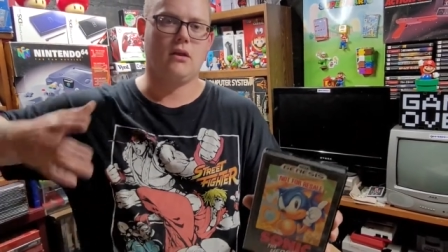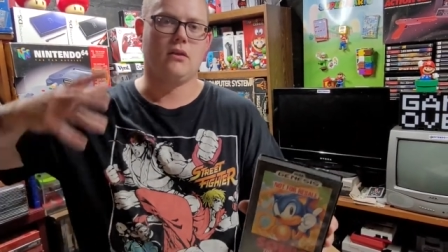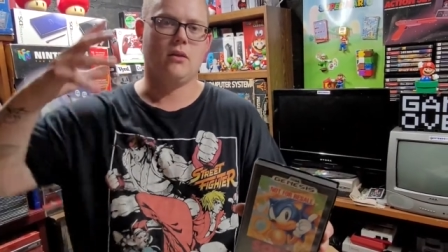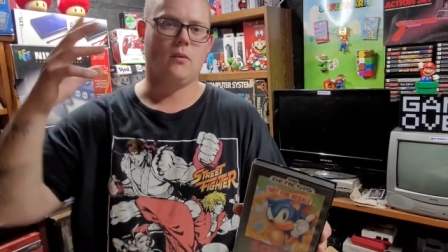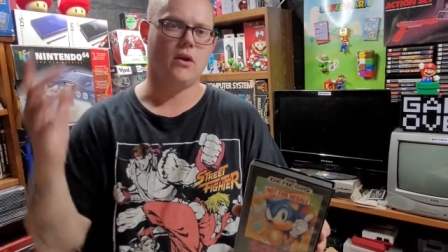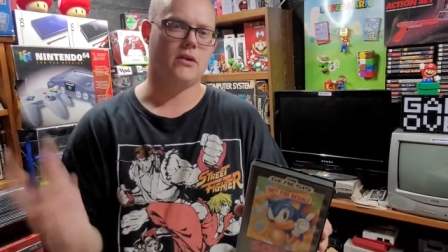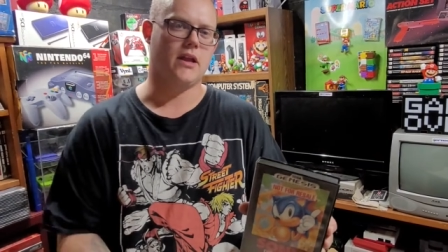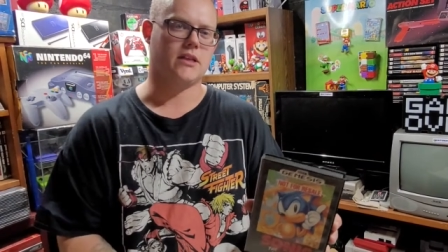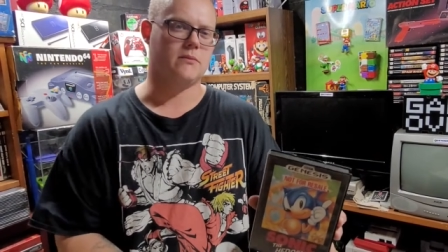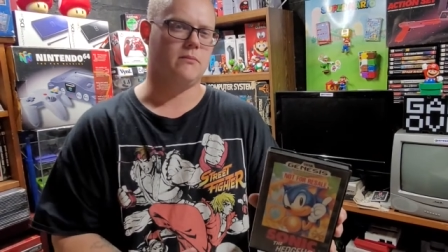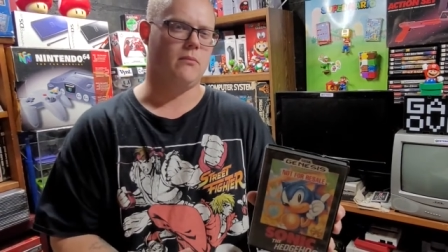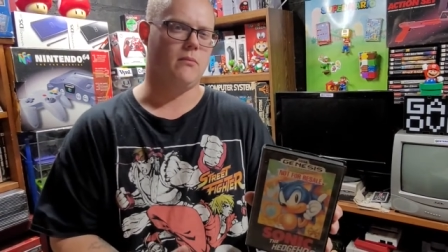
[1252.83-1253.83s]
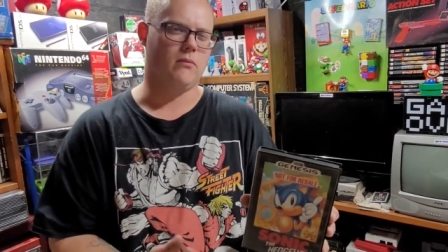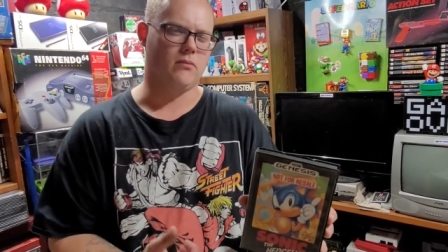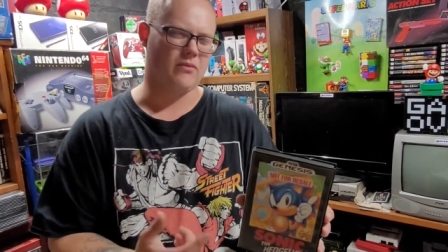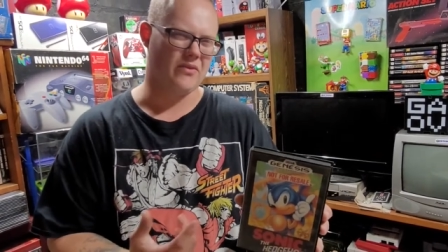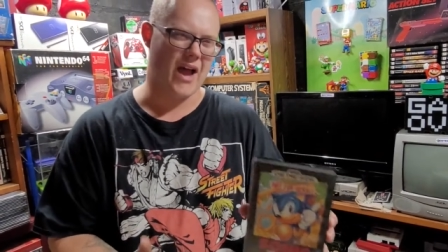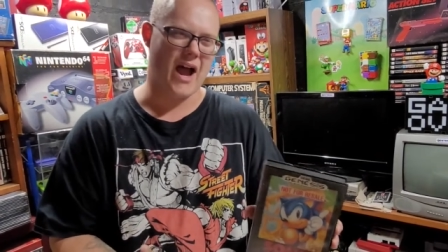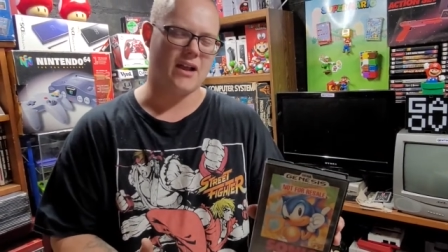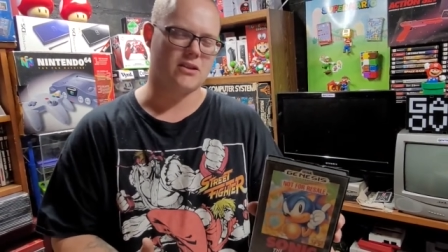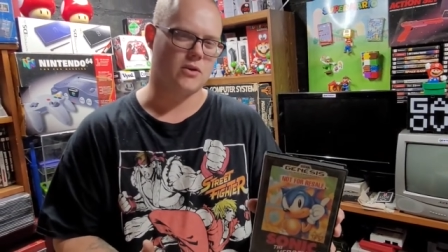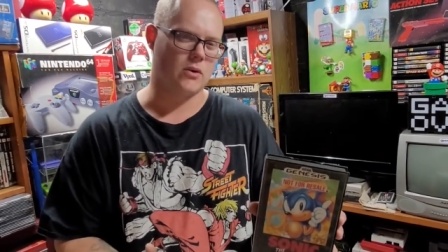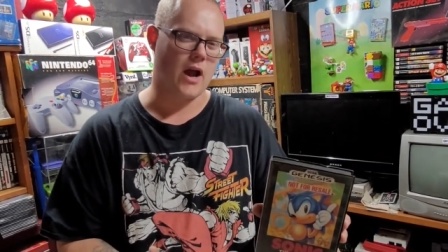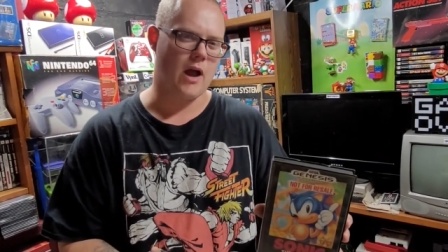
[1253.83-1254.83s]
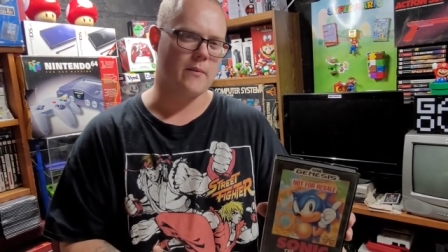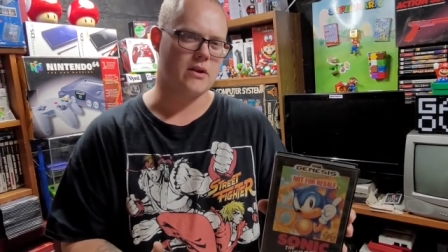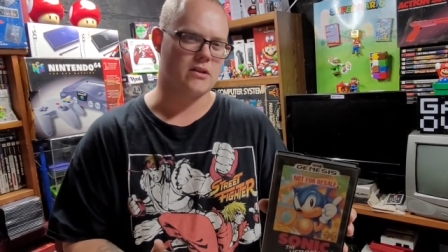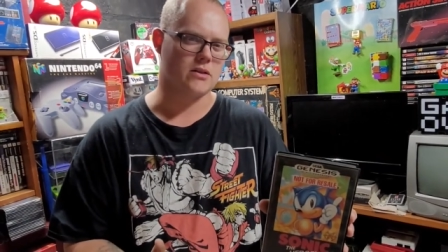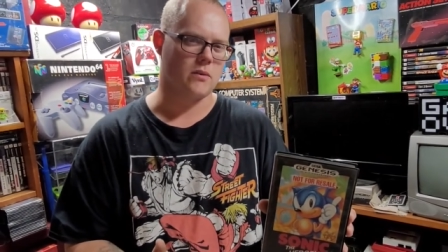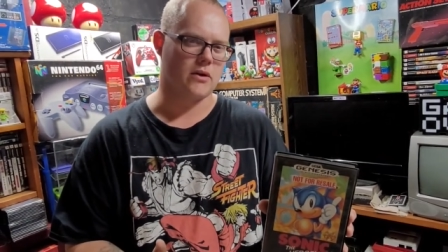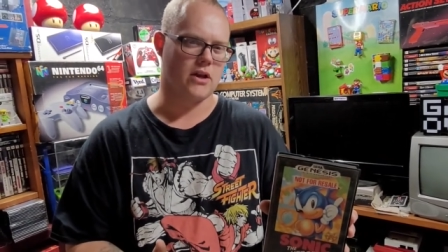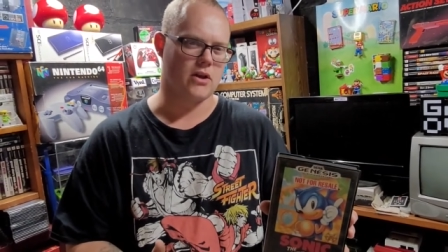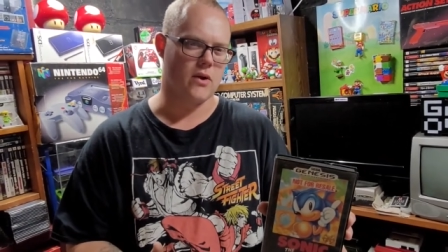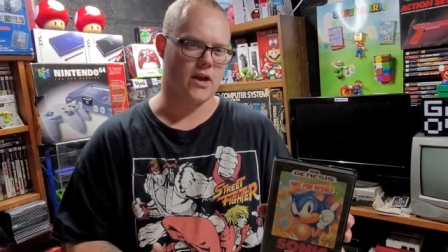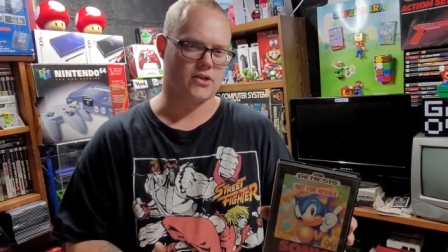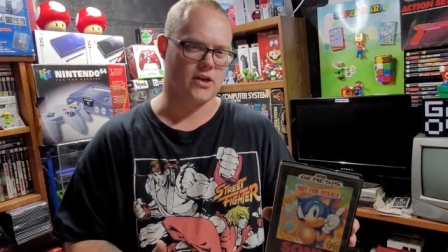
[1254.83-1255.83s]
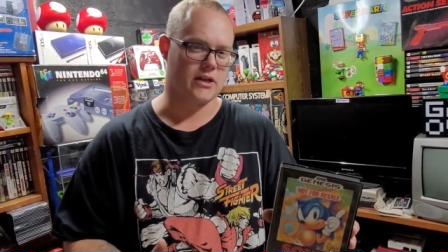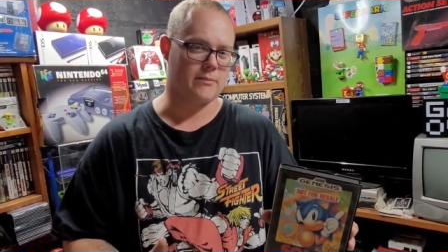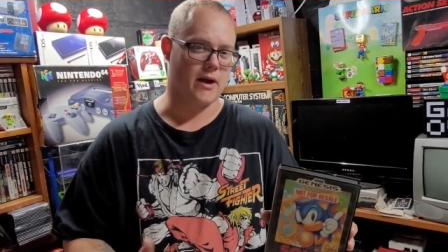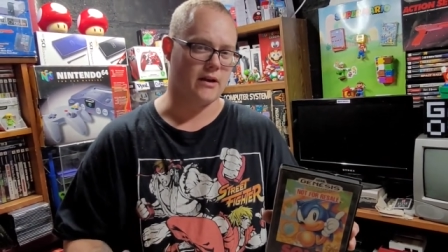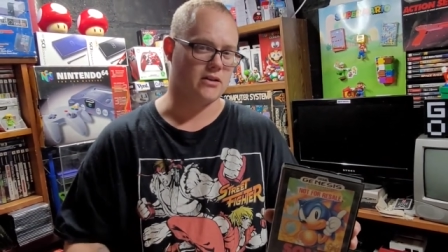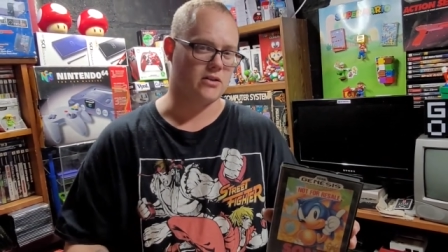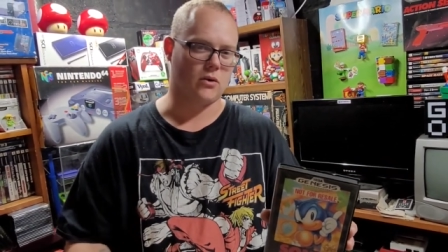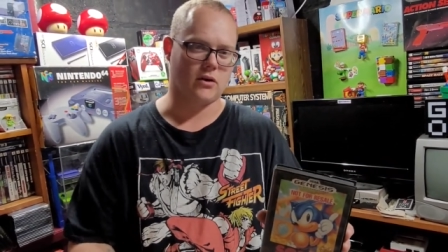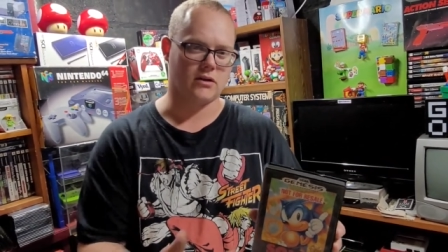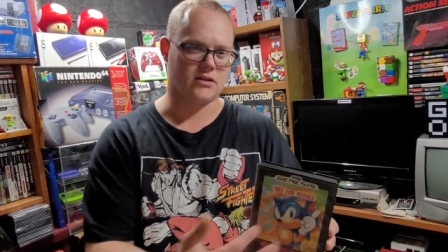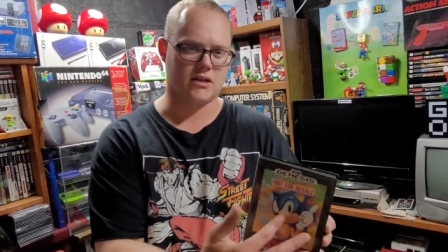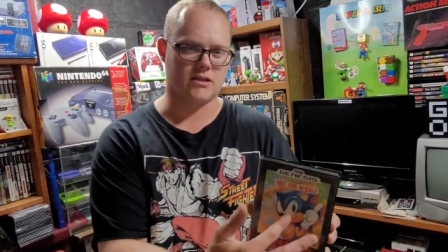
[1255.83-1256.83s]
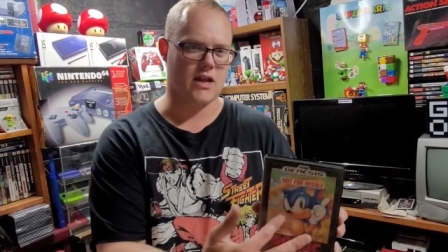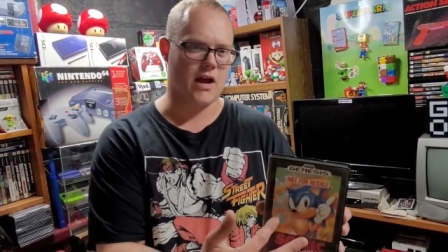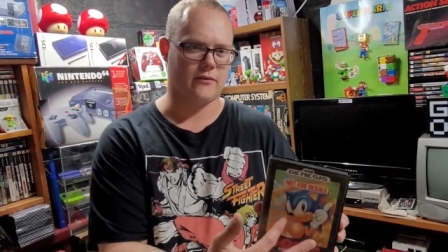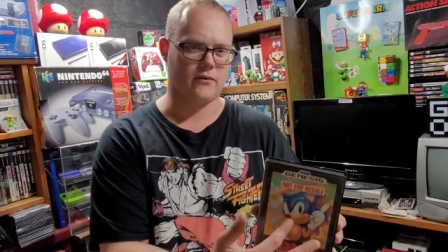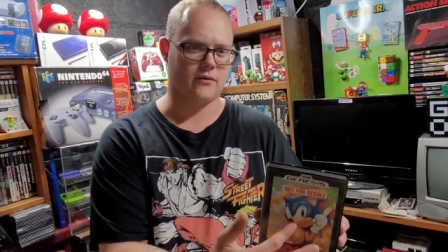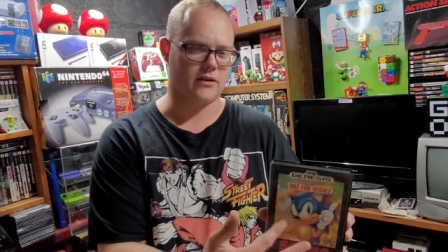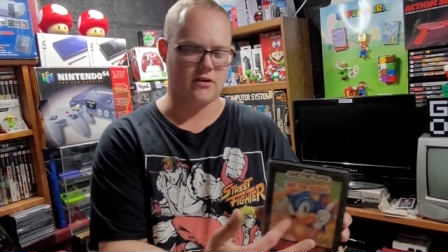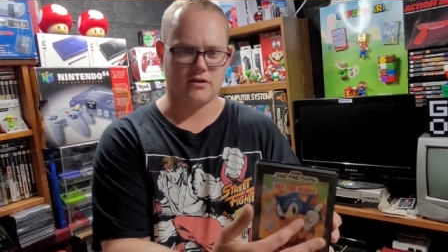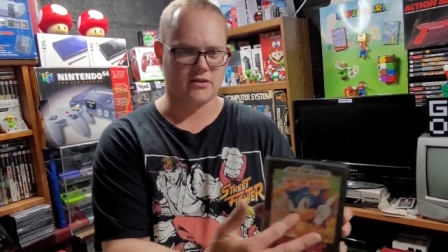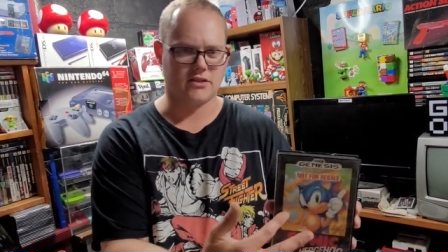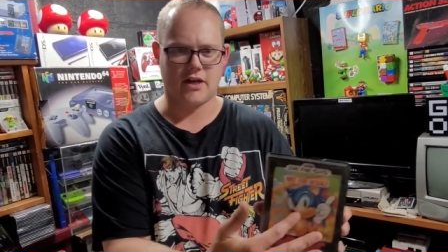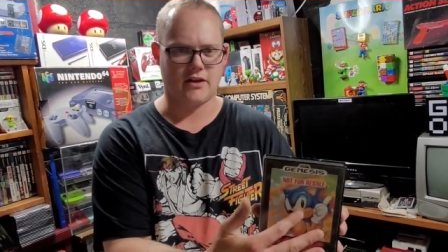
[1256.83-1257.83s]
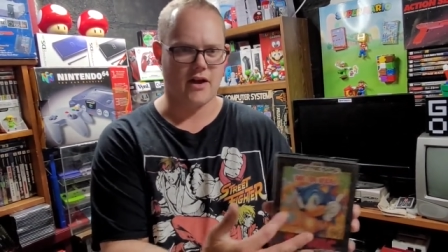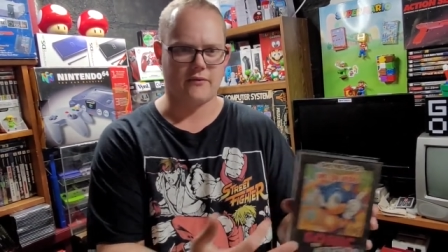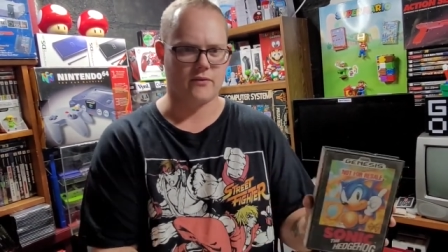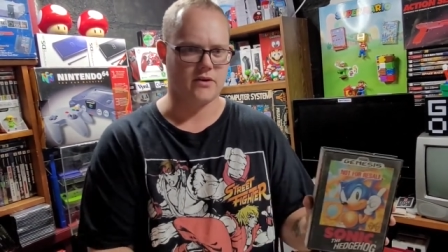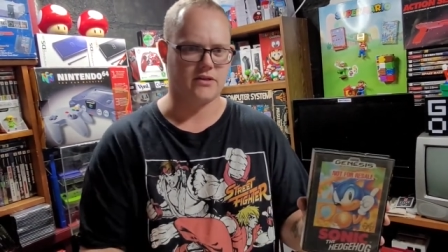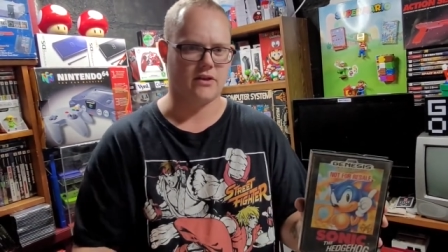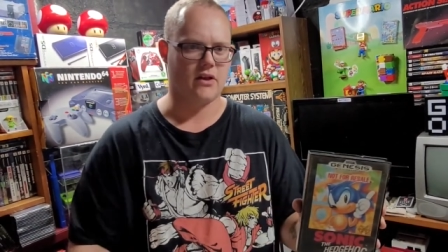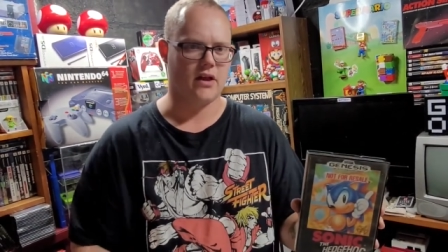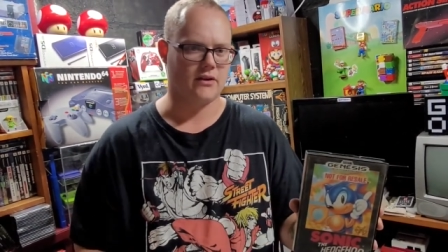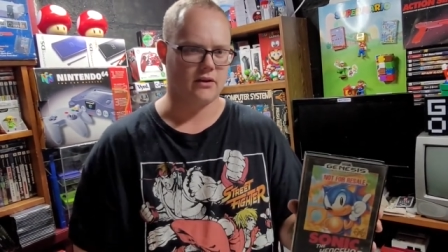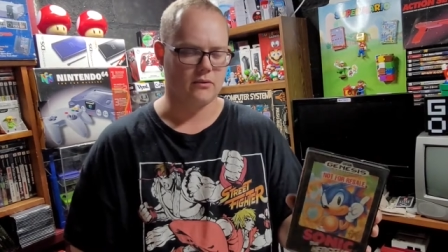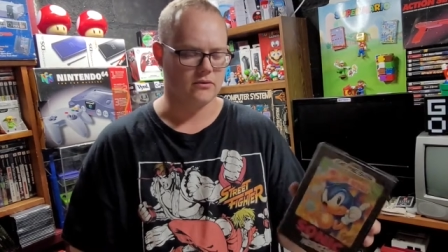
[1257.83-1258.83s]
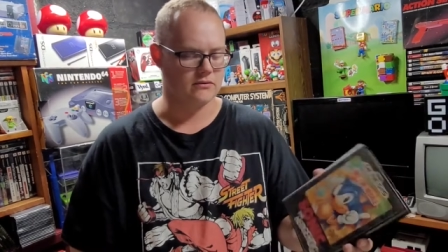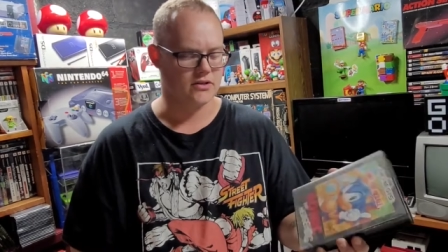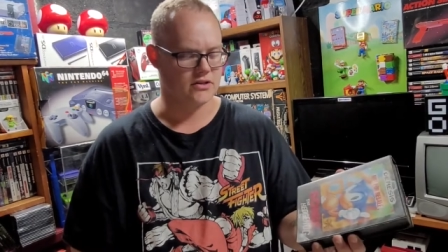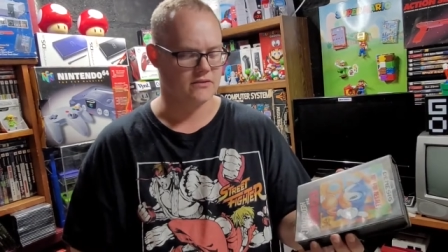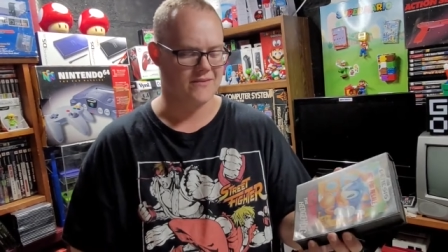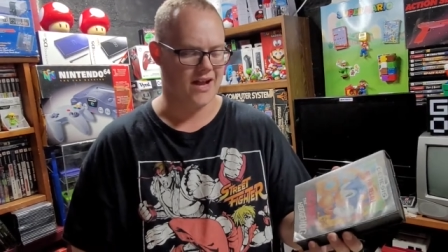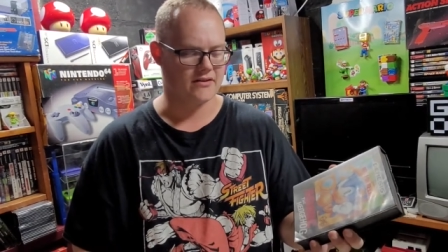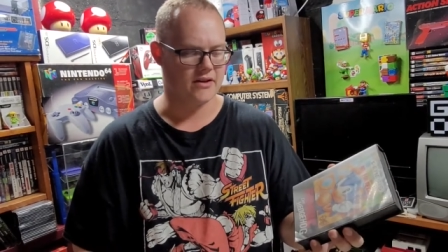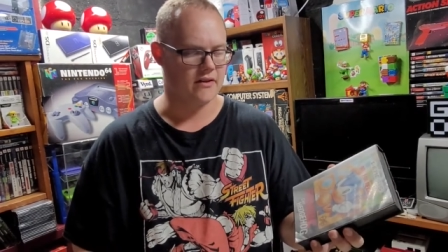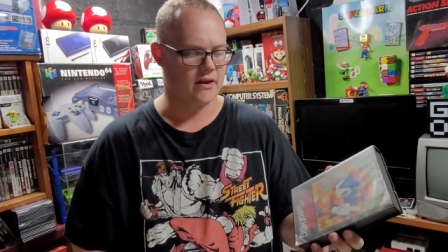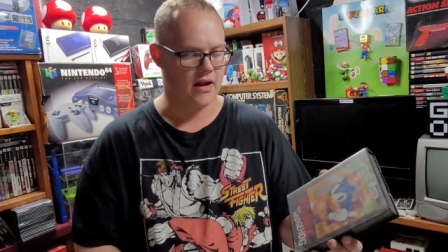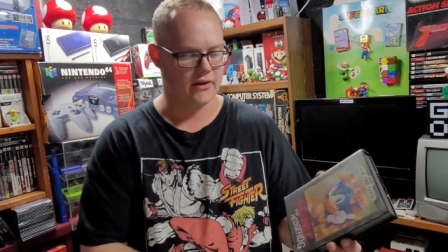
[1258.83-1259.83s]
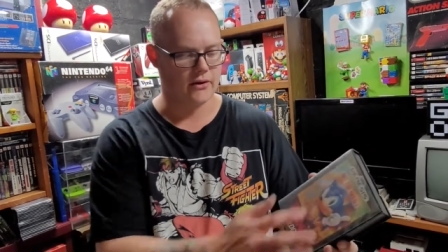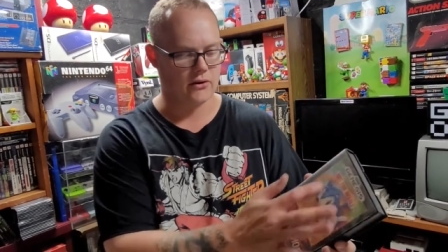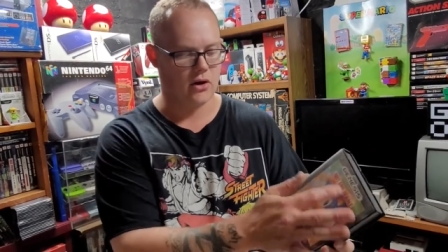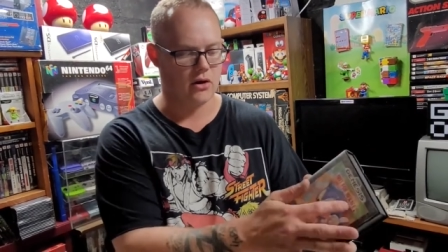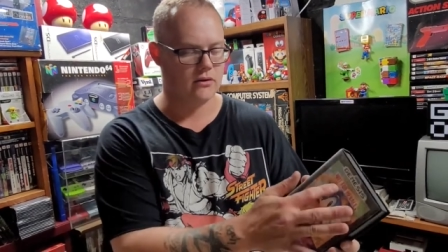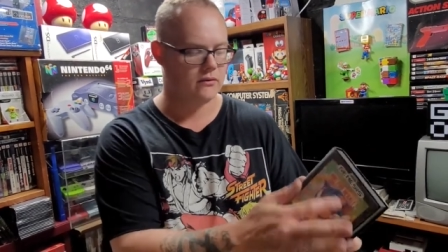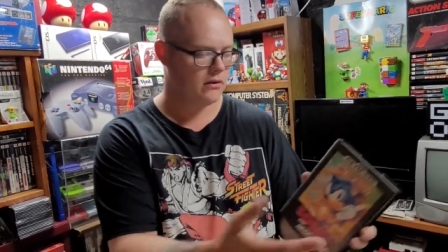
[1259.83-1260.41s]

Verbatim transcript: The one that's not so common is the one that you actually had to buy in store. It says not for, it doesn't say not for resale on there. It will just not say that on there at all.